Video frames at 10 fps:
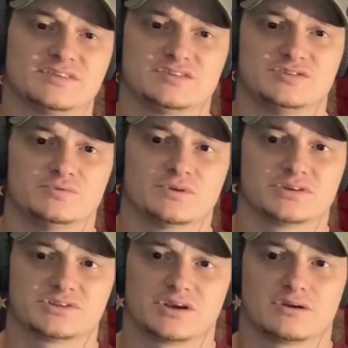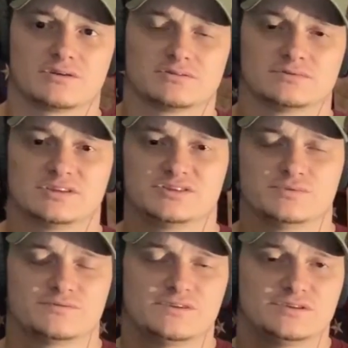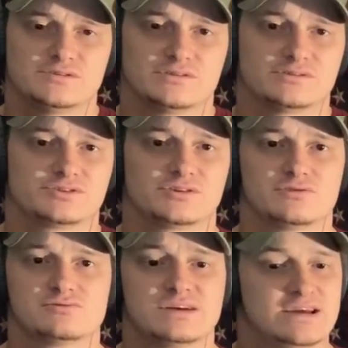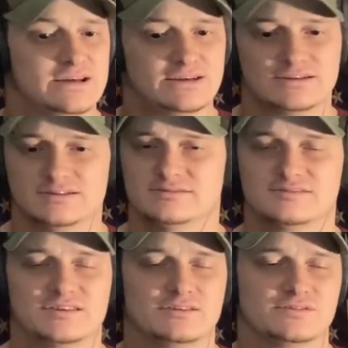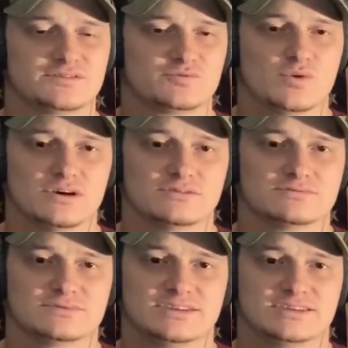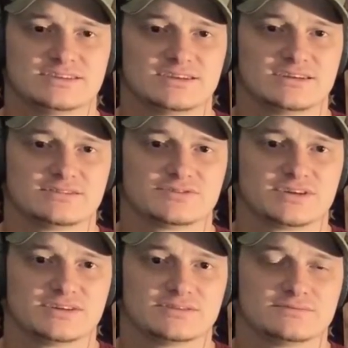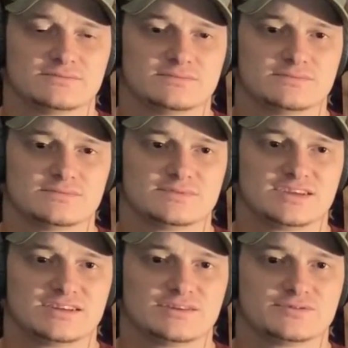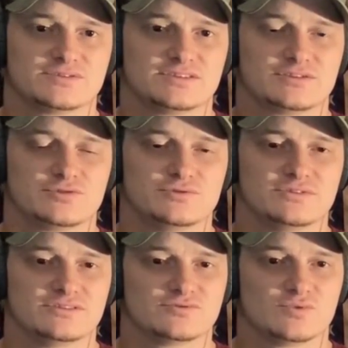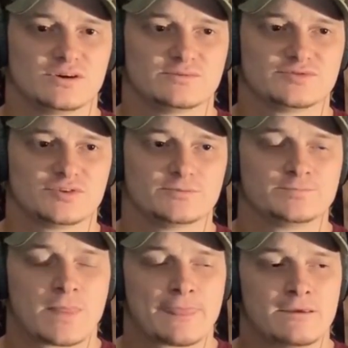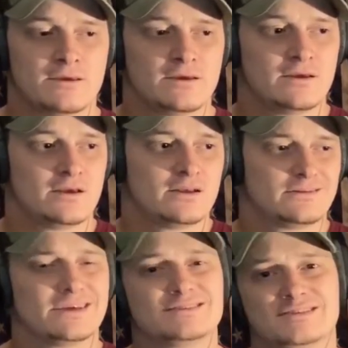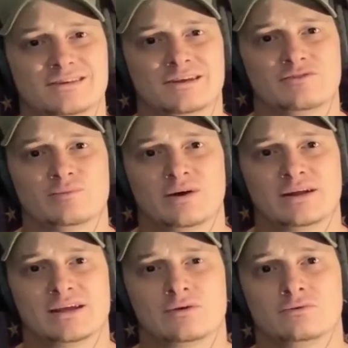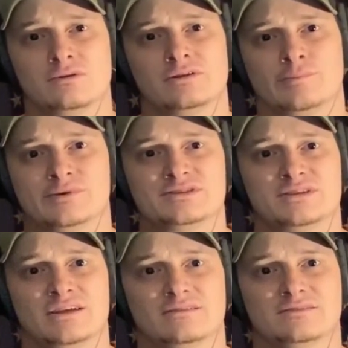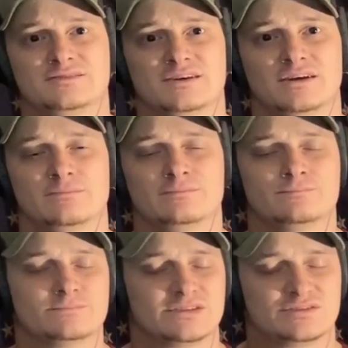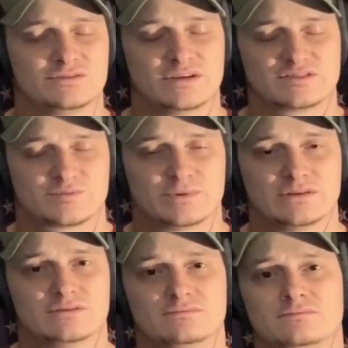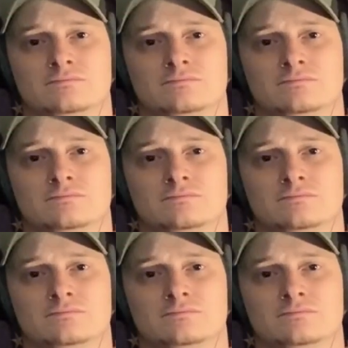that you want to share that you want featured on the show send those as well and, and i'll try to to get those included as well so thanks again everybody i really appreciate the time that you guys spend